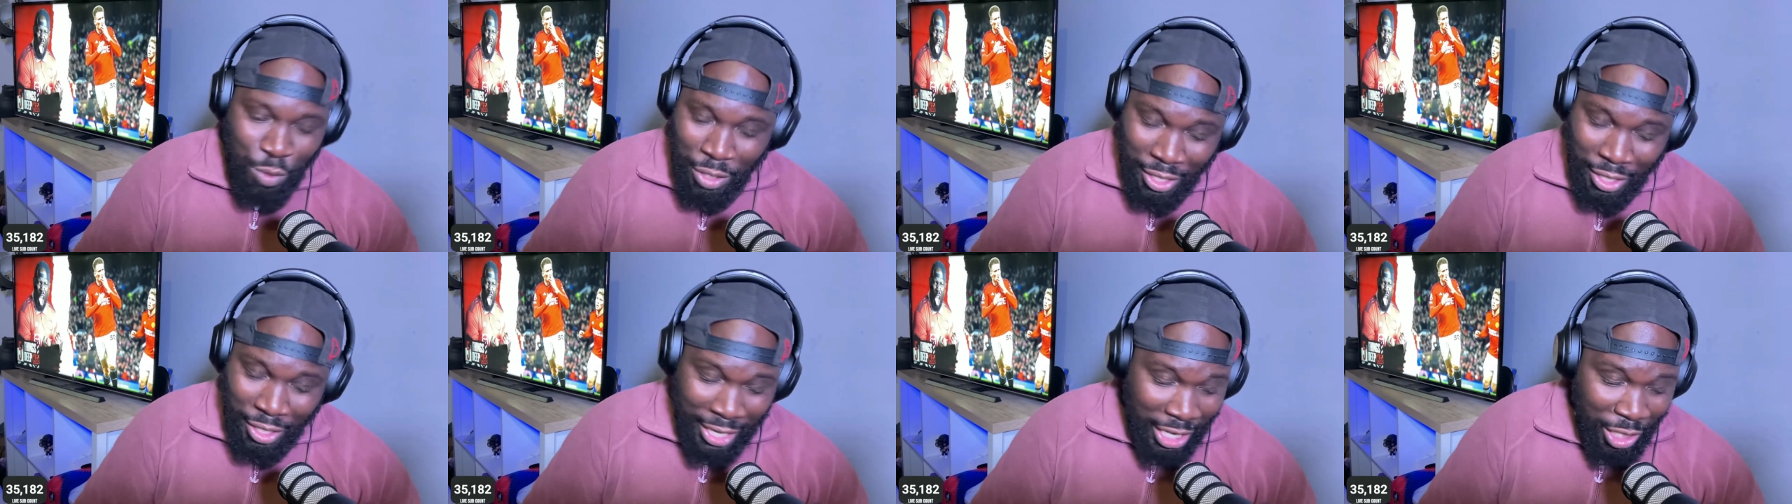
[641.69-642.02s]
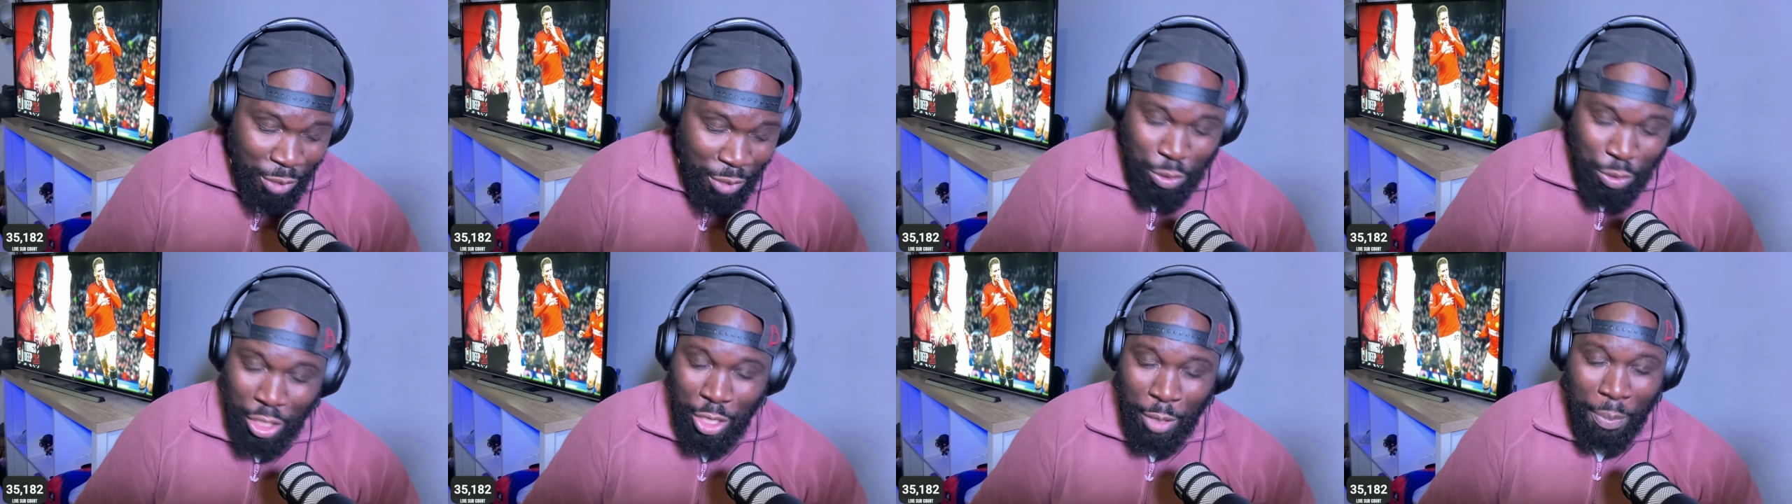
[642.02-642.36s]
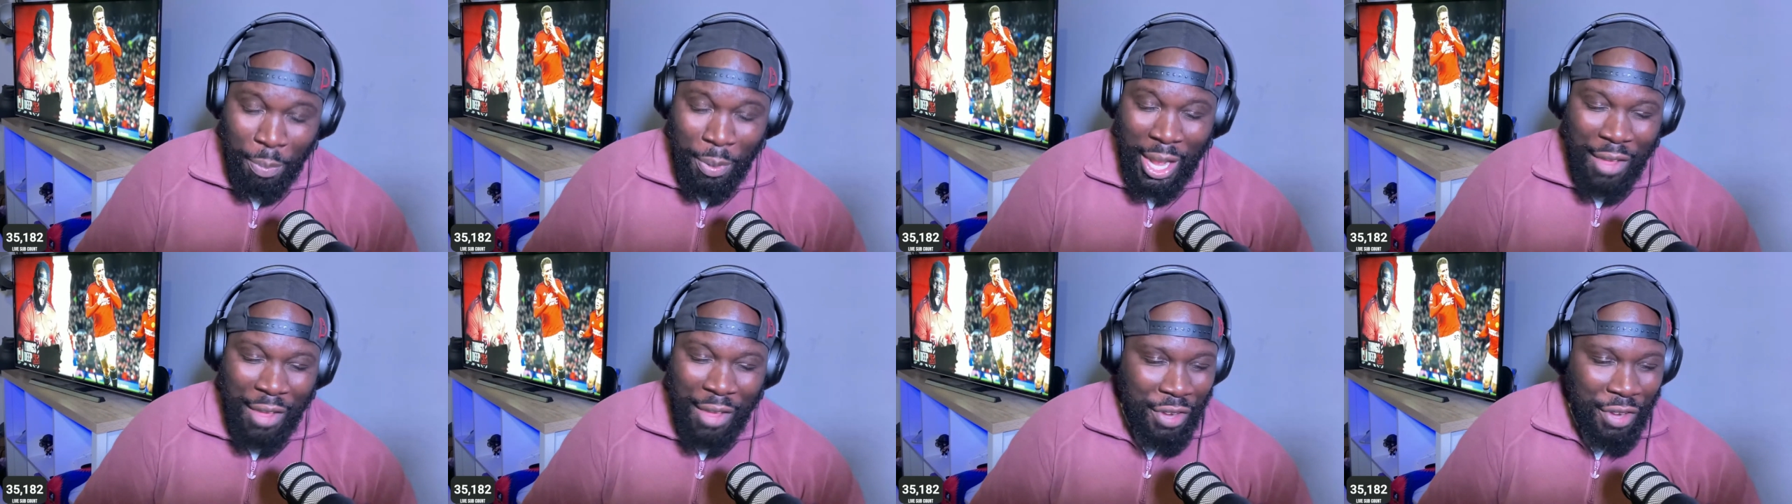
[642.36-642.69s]
desperate to
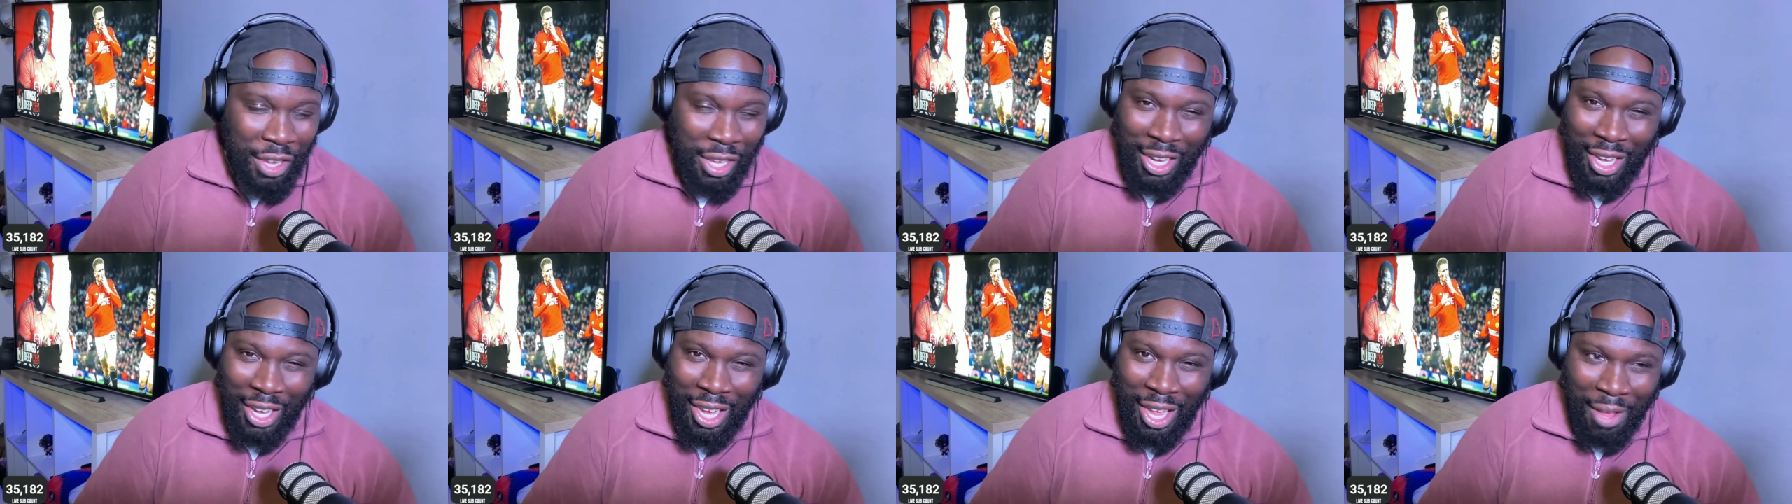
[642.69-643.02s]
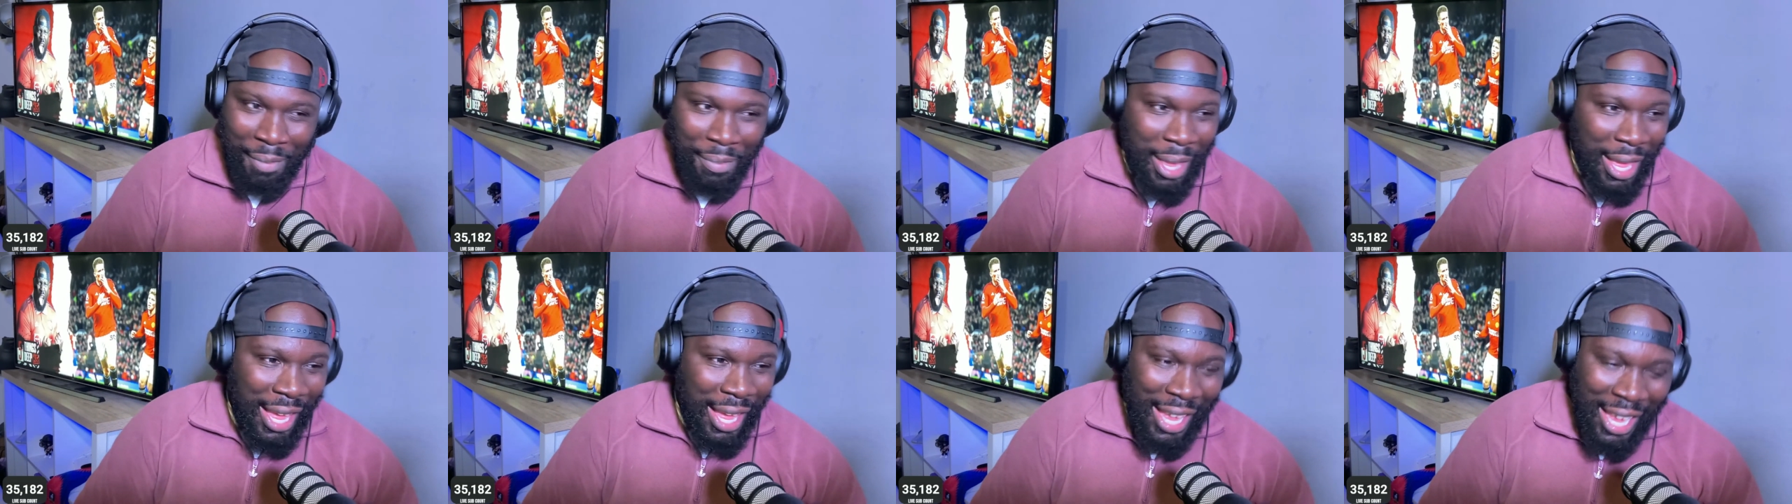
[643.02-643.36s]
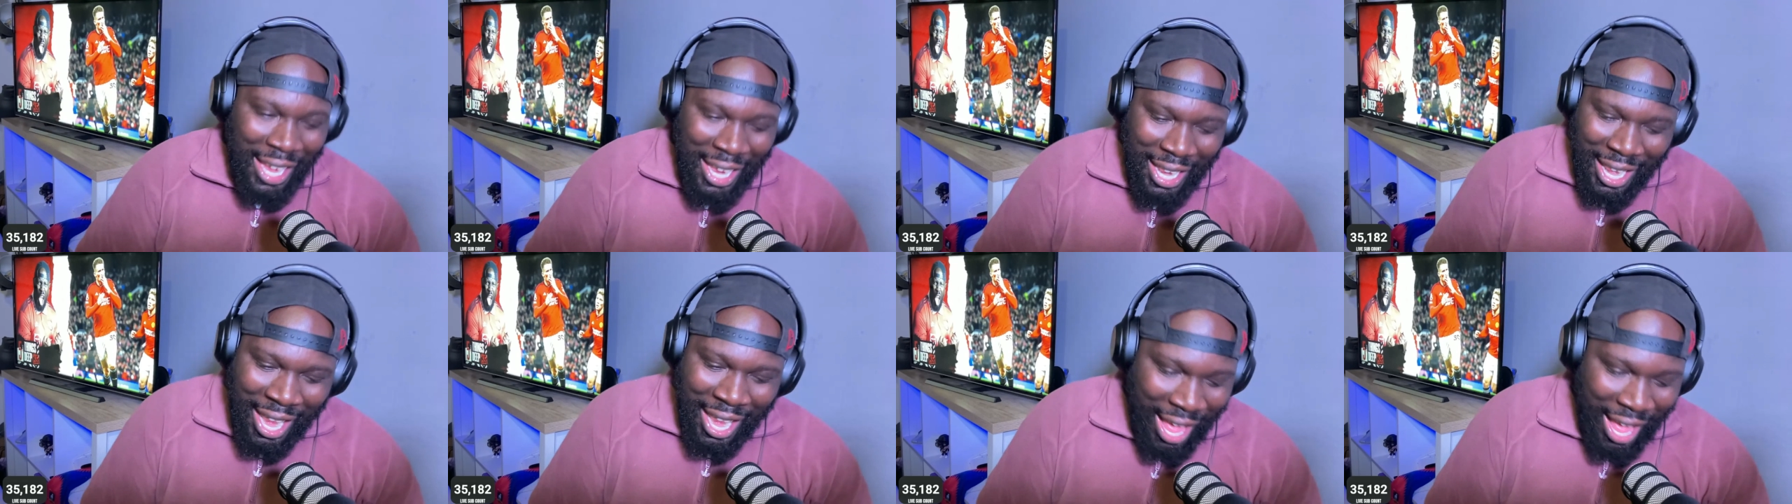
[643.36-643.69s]
play for the club. He
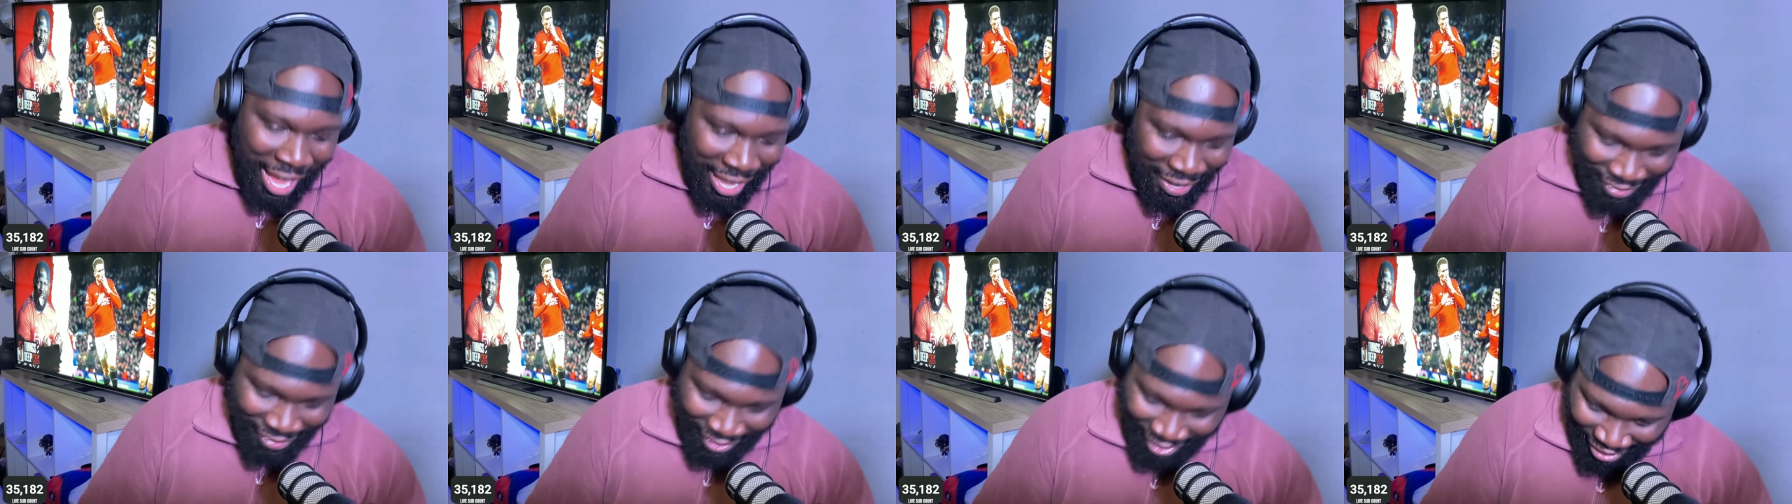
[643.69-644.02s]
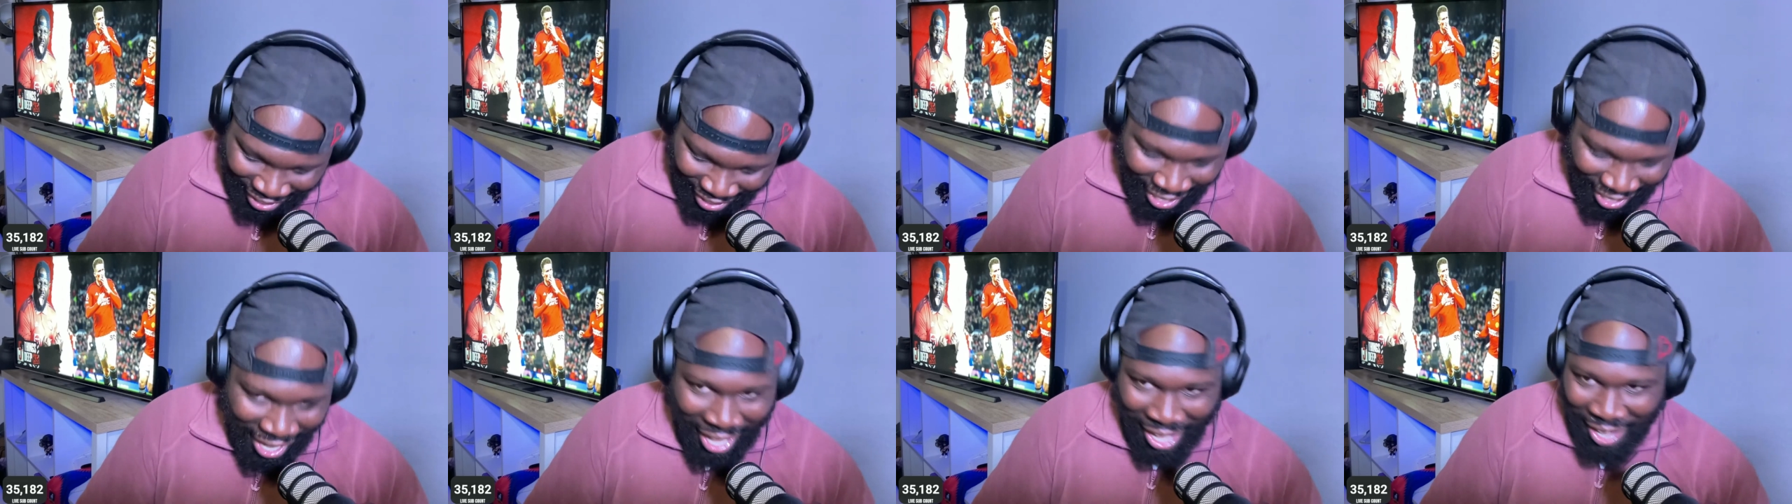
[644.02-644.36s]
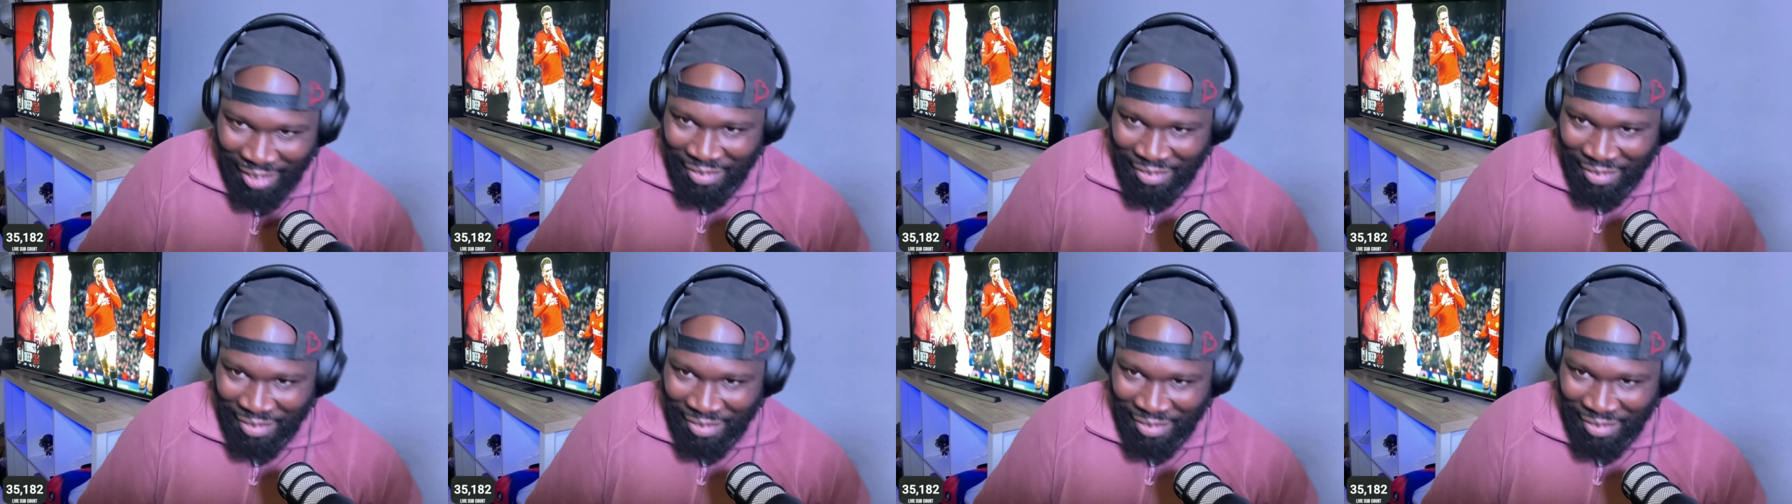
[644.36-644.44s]
loves the club.